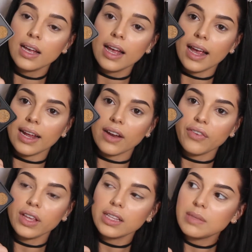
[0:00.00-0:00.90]
And I
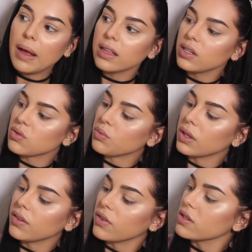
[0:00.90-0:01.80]
feel like this palette is
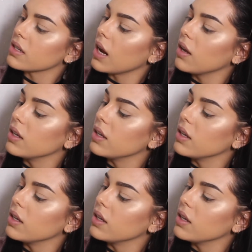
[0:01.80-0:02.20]
really versatile